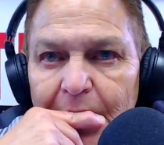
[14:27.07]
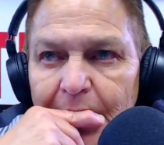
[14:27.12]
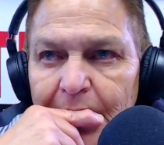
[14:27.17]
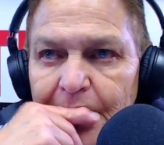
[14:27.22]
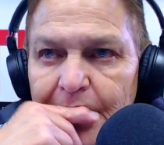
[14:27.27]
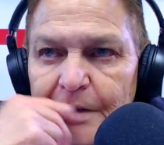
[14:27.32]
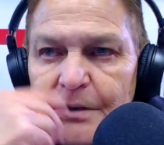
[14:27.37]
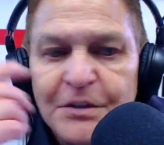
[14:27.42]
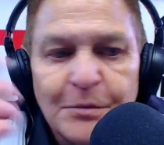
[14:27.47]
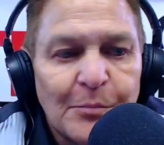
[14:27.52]

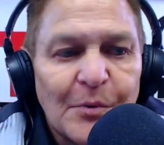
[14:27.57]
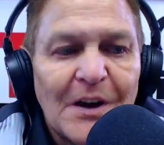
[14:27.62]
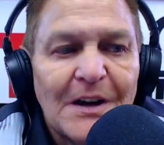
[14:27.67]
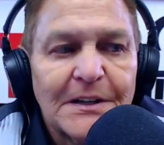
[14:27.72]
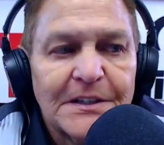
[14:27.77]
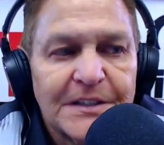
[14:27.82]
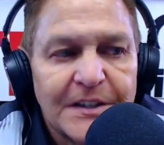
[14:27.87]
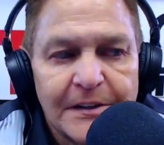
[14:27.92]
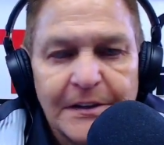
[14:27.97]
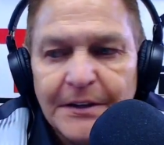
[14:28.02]
there's a
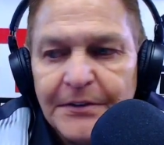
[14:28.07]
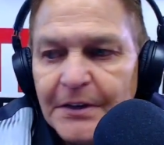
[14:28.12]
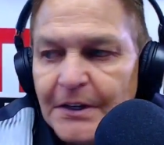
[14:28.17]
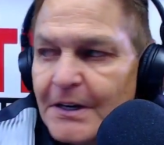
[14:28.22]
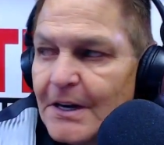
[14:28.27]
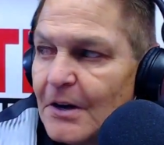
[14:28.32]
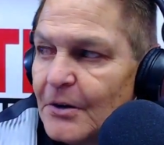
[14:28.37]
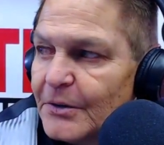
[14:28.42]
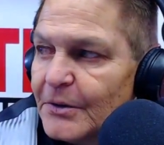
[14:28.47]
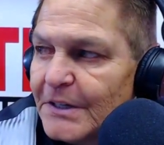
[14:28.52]
policy that the
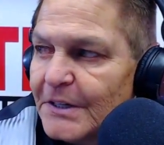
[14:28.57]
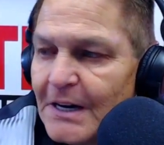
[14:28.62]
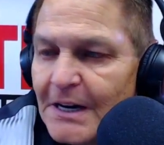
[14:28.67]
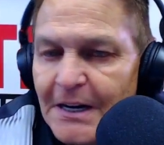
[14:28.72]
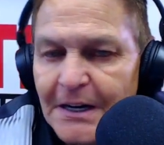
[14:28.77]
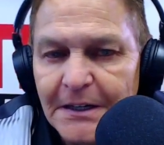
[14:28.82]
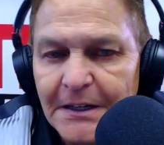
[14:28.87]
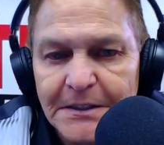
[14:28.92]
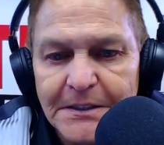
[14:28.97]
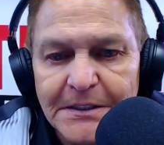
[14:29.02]
county
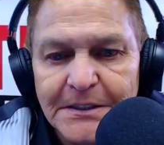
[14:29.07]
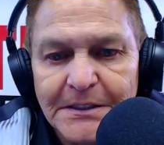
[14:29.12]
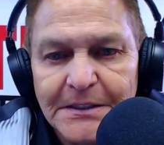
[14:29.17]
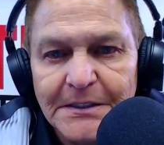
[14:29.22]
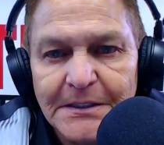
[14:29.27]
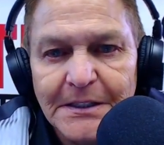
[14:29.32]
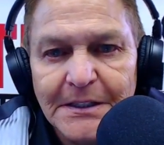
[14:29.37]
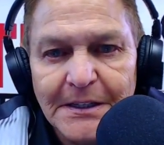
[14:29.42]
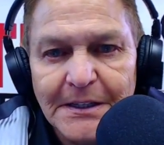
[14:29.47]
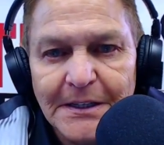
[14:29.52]
has,
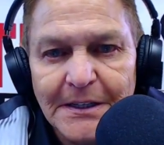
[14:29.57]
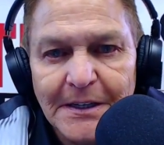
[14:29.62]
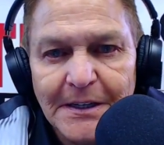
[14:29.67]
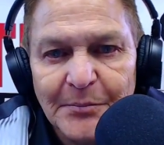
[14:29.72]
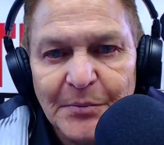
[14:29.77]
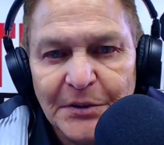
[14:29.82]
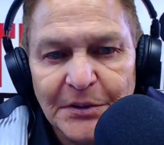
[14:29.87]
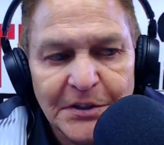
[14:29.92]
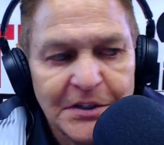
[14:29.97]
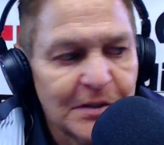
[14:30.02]
and I
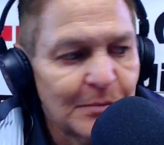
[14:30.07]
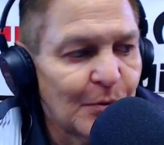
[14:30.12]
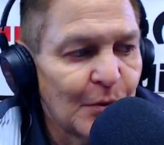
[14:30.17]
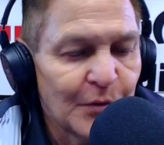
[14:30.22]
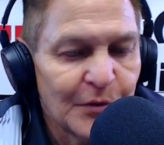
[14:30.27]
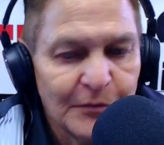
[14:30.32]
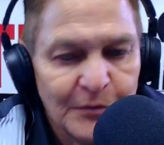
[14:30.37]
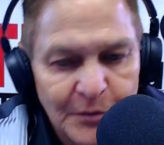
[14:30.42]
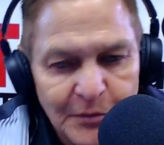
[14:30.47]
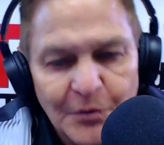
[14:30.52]
put this to
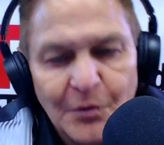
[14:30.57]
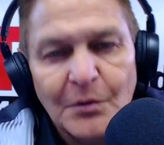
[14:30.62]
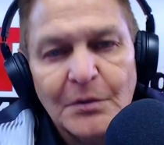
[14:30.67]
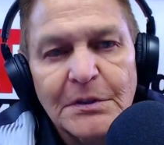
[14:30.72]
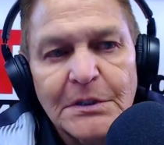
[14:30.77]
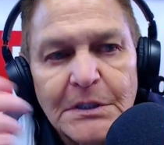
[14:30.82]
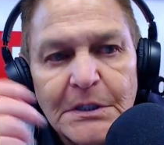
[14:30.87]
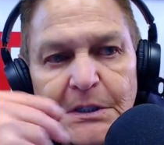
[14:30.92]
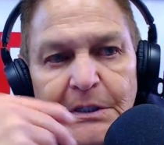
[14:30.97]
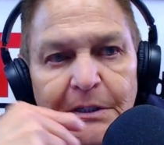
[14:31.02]
both of you, of
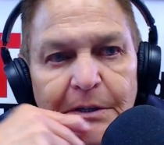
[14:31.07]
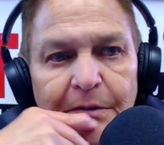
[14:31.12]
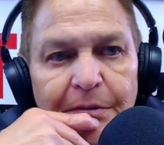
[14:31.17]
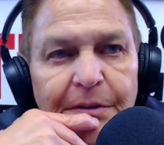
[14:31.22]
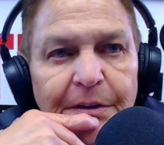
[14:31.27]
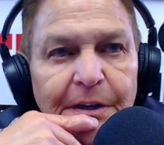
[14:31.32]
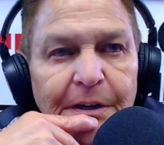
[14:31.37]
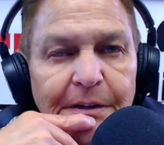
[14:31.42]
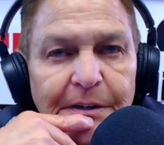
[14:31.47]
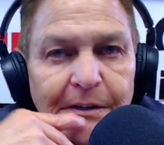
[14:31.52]
course,
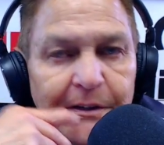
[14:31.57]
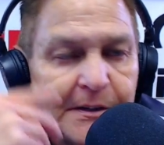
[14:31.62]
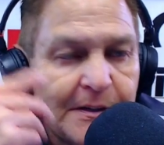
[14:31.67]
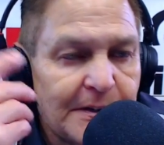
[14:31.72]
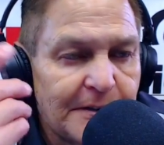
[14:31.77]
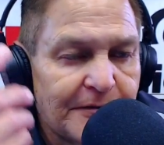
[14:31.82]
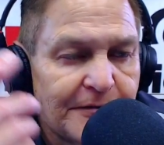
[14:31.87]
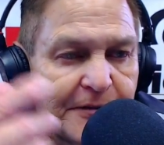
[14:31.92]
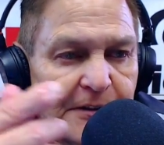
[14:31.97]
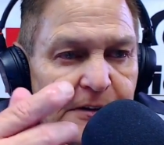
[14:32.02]
that
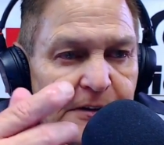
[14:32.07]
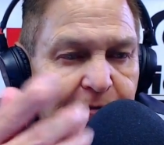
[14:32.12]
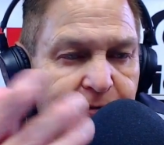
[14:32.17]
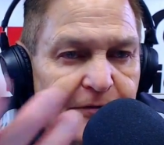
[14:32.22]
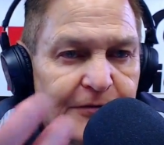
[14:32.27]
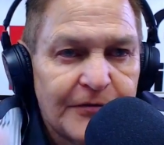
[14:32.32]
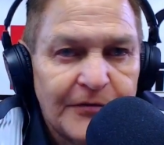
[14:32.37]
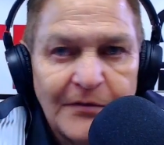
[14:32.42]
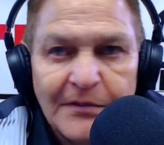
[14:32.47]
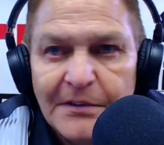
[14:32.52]
if
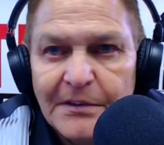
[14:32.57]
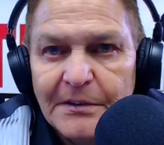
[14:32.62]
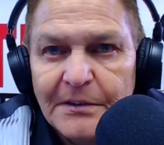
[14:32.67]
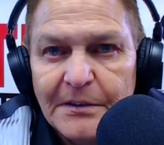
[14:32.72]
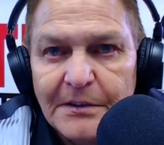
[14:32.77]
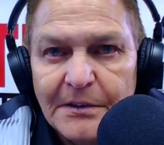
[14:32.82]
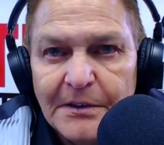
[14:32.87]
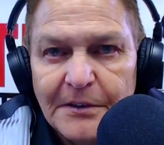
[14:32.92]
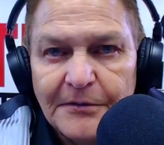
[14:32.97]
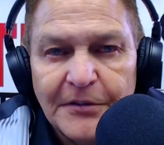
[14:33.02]
if
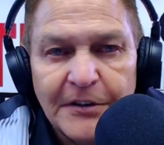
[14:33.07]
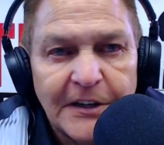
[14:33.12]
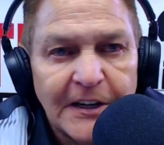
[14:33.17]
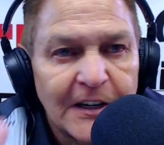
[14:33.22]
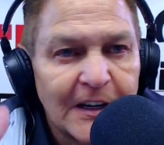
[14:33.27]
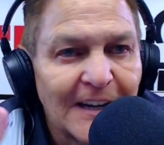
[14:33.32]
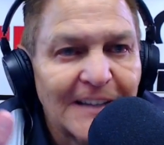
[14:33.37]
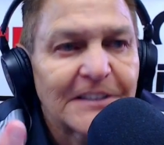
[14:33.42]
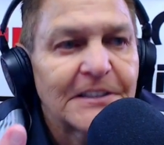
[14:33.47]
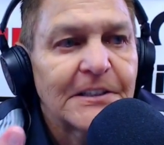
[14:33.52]
if an
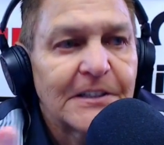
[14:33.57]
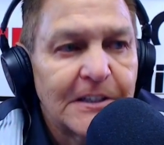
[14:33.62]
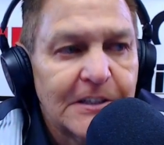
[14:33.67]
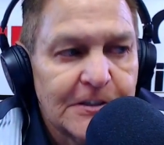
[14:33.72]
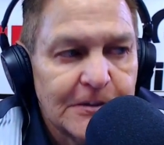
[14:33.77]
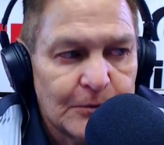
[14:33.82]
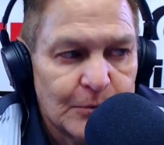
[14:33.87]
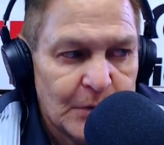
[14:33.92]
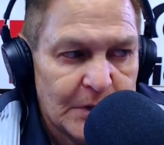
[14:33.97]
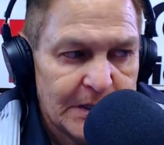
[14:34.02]
elected
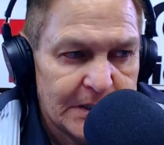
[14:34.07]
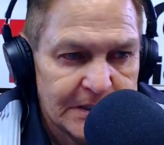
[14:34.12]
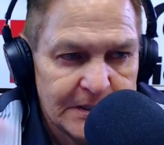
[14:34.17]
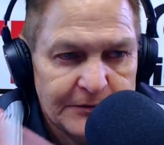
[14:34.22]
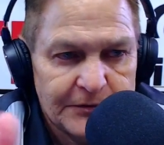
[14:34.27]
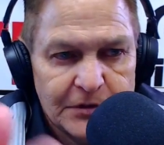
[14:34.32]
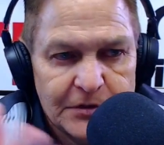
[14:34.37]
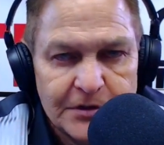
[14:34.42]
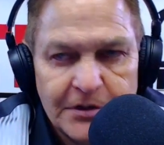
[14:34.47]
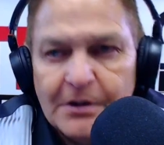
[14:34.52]
gets a raise,
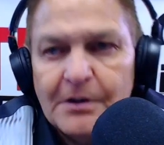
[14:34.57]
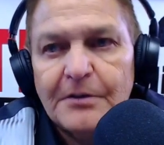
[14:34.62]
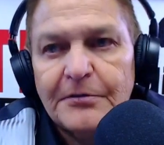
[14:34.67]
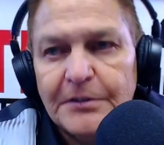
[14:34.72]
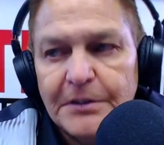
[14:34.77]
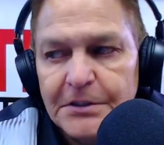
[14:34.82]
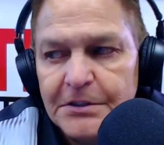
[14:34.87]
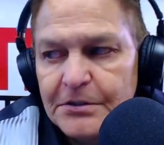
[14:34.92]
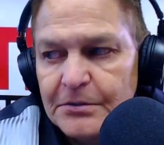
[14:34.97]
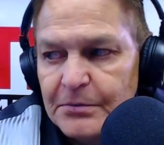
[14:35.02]
if the sheriff
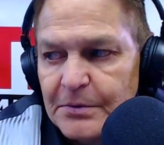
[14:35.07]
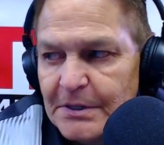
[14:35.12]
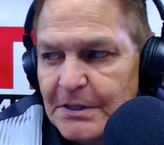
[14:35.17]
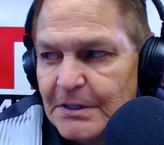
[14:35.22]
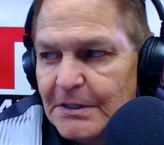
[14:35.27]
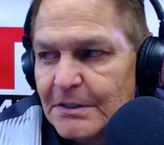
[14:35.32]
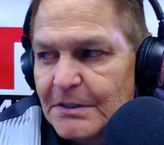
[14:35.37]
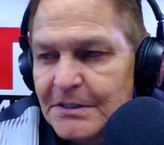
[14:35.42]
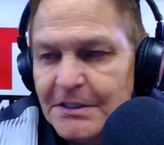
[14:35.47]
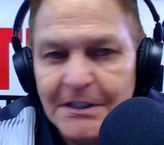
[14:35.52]
gets a
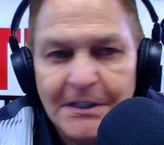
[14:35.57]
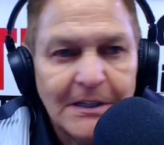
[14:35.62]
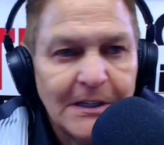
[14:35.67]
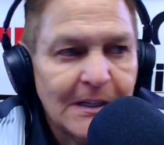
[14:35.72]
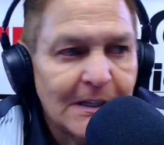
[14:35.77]
raise,